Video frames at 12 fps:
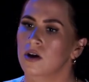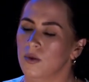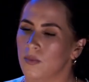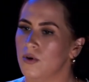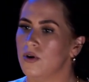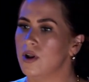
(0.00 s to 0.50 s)

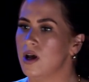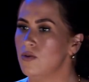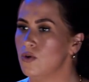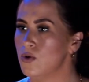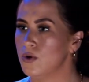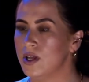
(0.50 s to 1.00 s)
But I
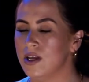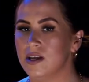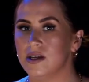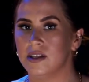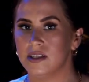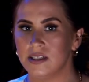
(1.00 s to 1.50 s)
wrote
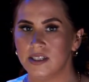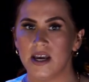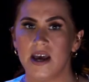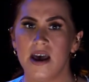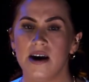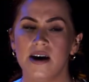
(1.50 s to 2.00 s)
it
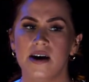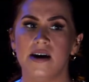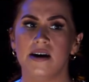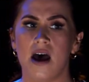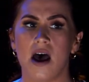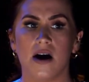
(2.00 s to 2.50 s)

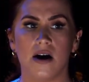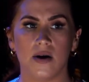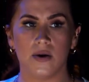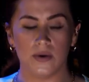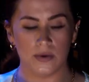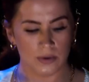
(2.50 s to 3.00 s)

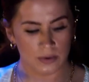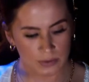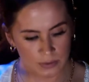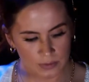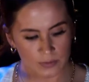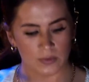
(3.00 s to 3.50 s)
down,